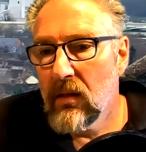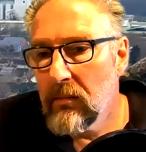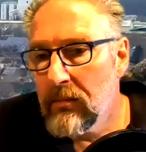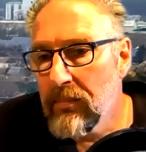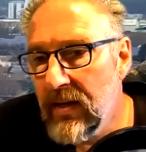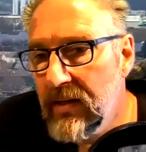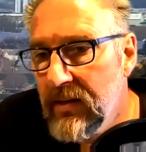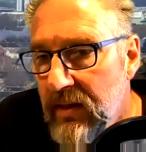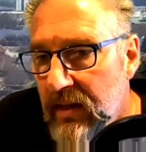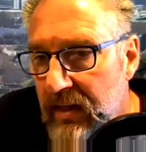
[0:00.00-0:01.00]

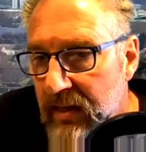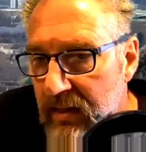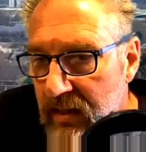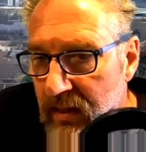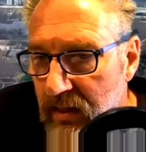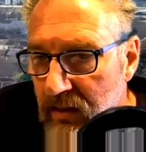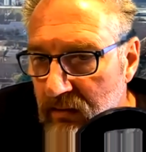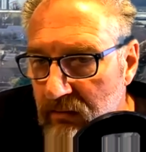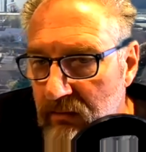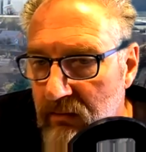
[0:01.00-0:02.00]
Brendan Eardley.
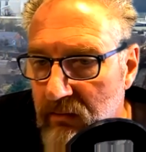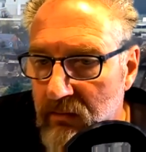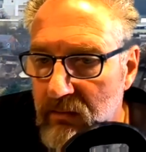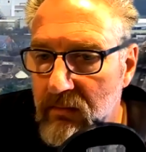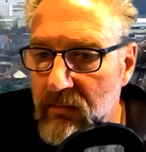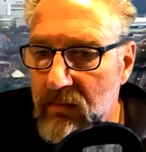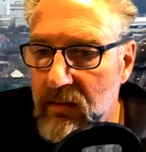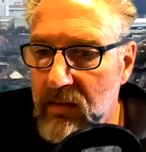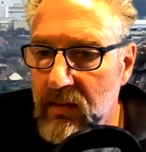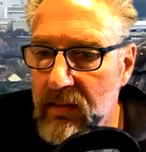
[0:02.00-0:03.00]

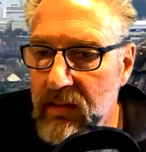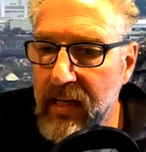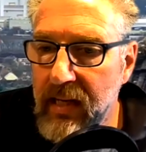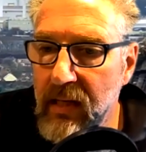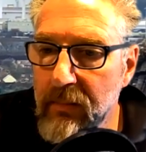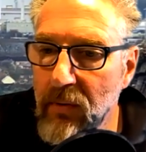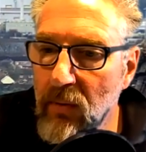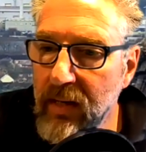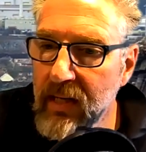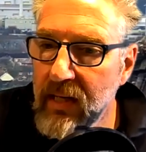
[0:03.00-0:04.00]
Kaylee Marie.
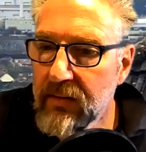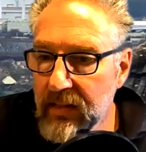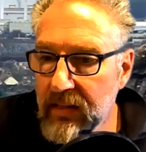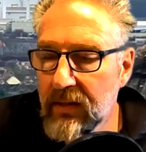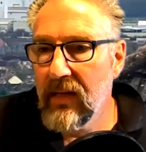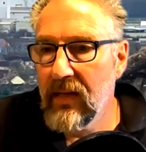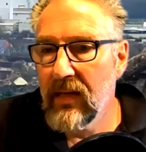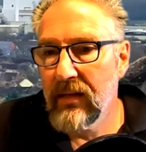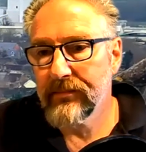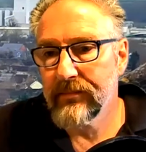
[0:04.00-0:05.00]
Thank you, Kaylee.
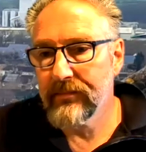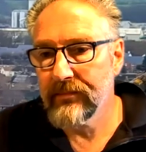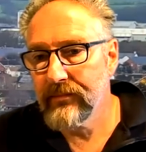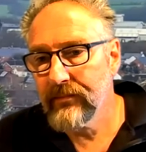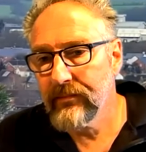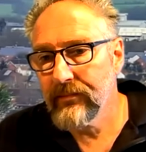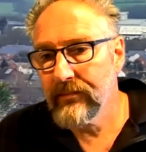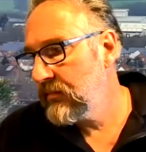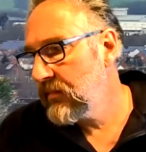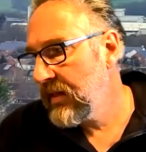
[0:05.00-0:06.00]

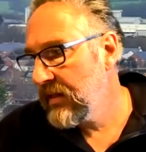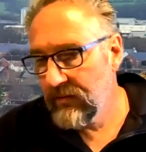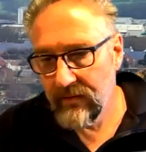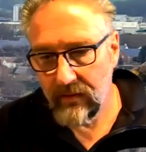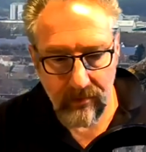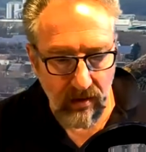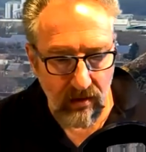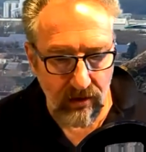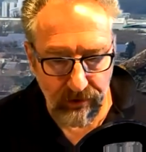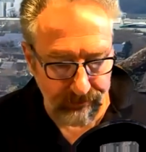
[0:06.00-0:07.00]
Thank you very
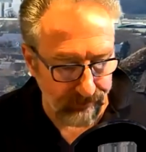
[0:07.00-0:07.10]
much.